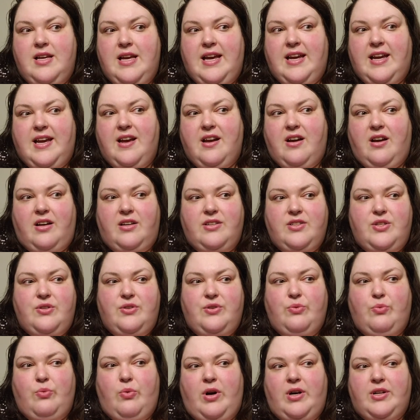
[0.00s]
It can cause you
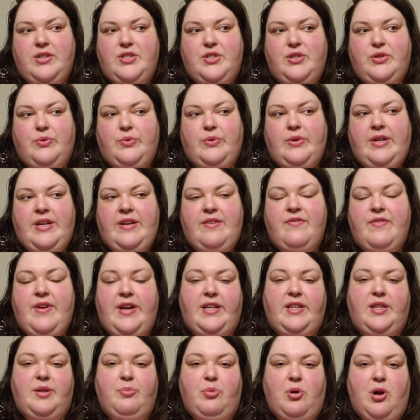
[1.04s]
to want to
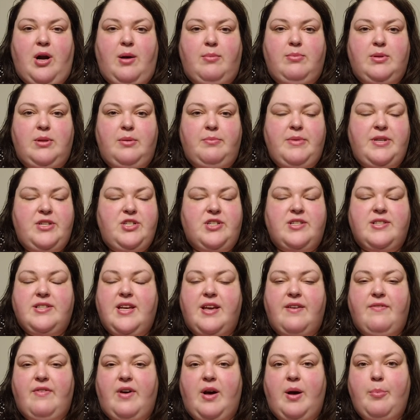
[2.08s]
evade the problem and just
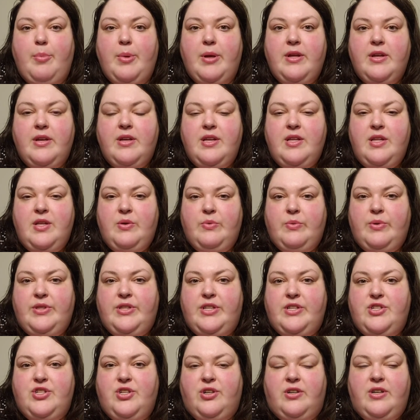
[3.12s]
give up with
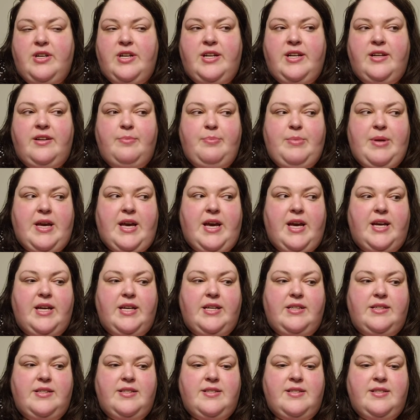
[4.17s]
the journey
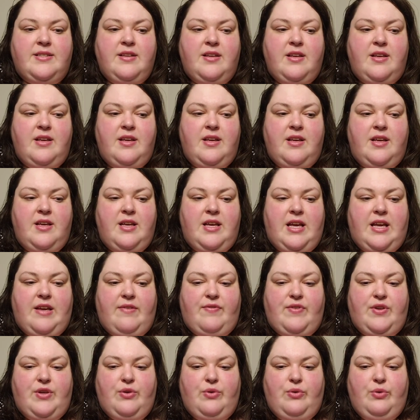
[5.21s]
because
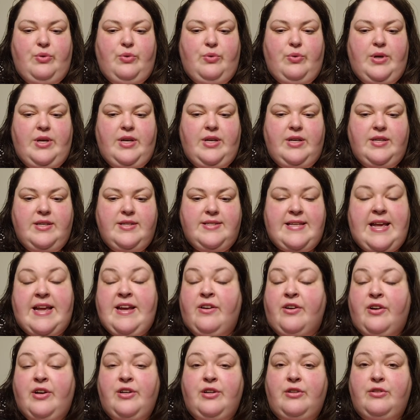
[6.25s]
if you say
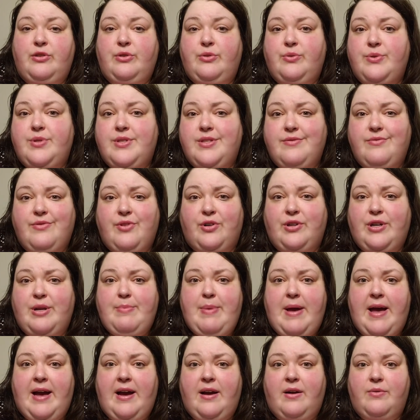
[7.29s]
you're going to lose 30
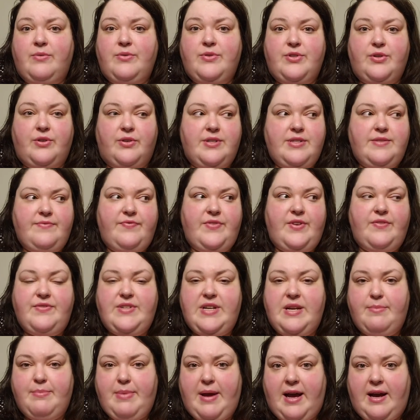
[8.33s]
pounds or
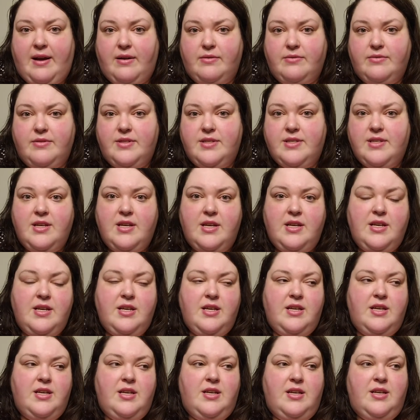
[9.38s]
15 pounds,
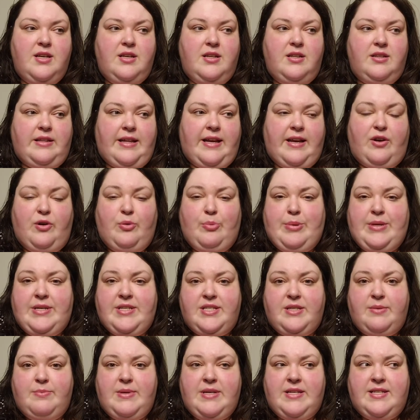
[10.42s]
like Obese
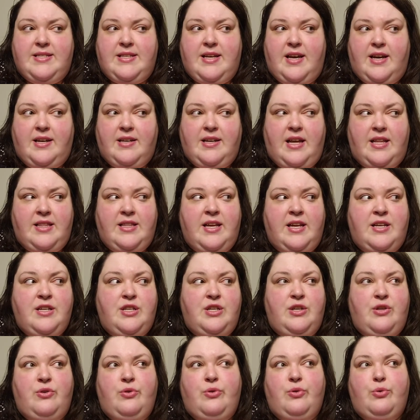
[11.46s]
to Beast said, and then
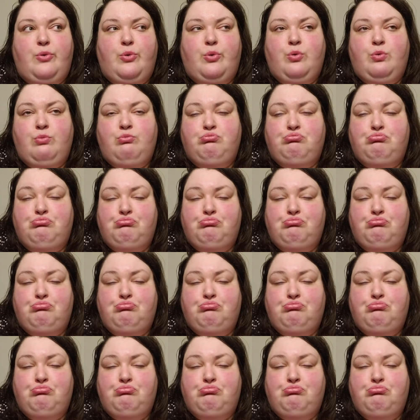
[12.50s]
you